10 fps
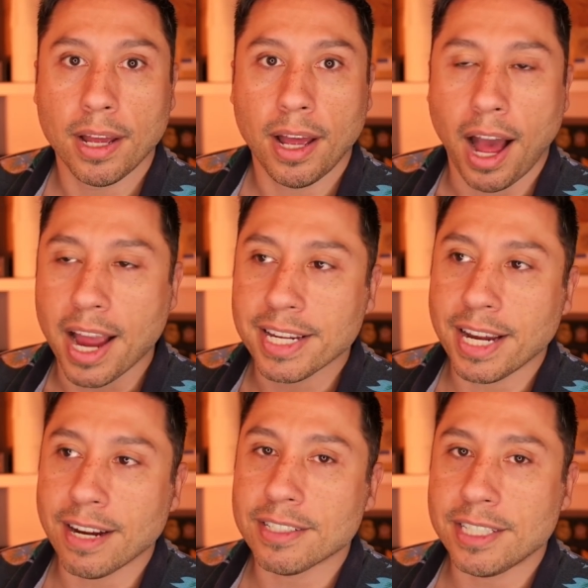I
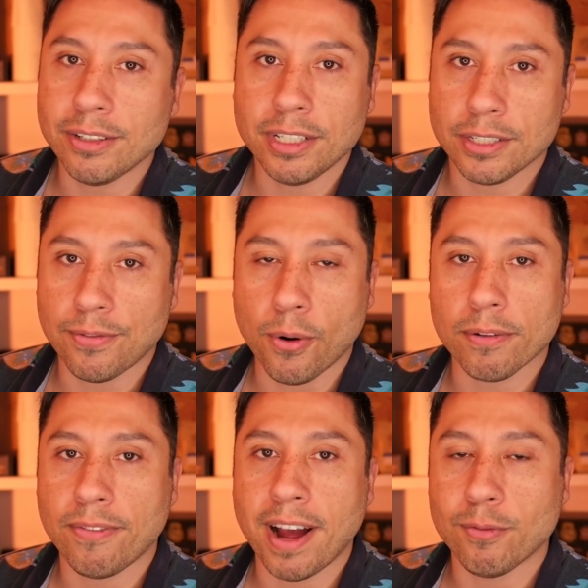guarantee you these 4 to
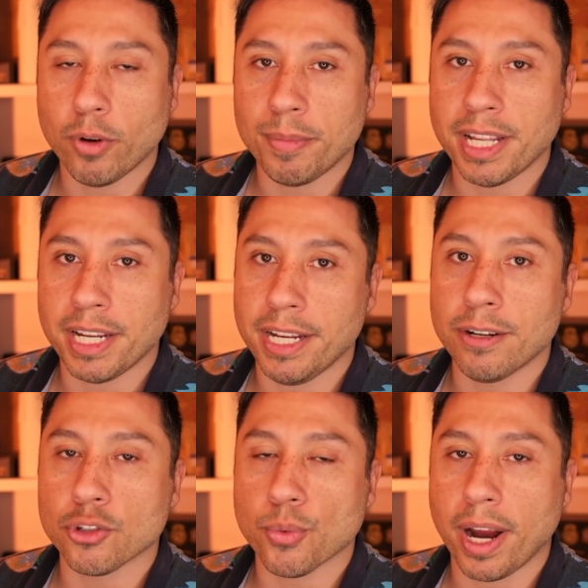5 women that he
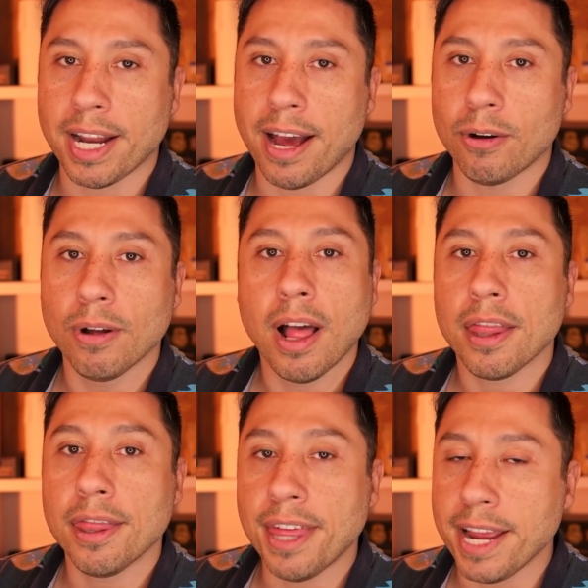knows right now,
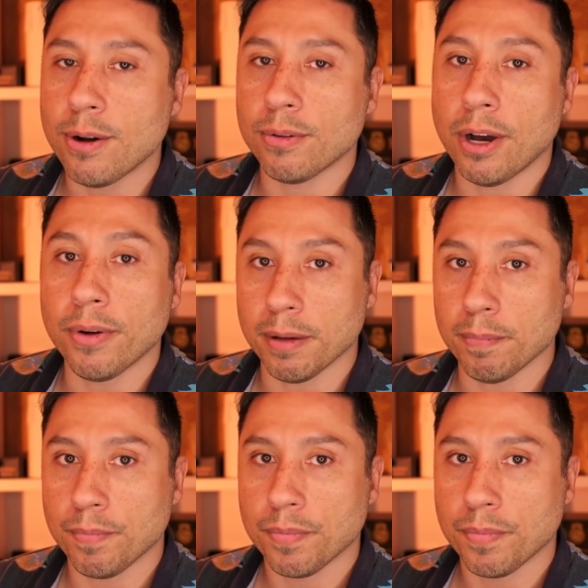they don't know him.